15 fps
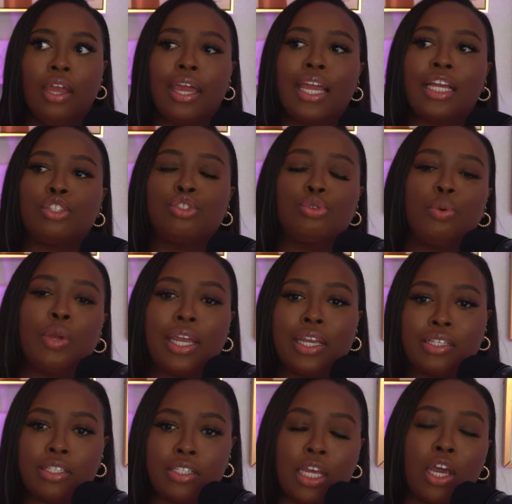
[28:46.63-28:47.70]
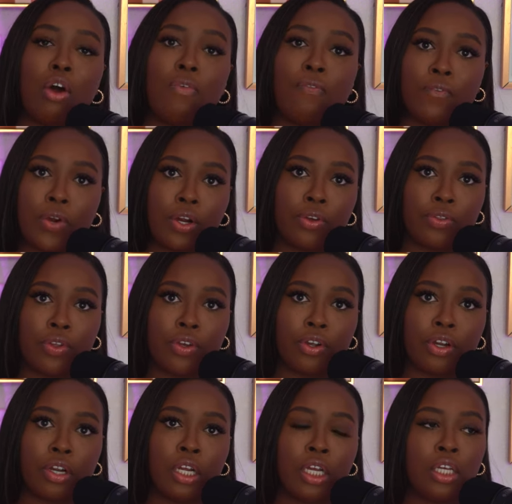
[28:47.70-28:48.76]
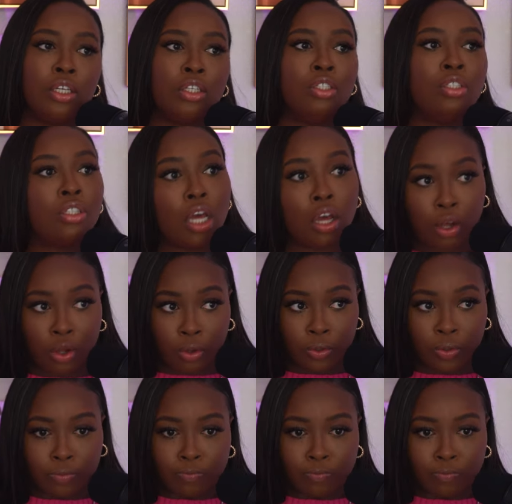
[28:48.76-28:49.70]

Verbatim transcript: and to excel further. So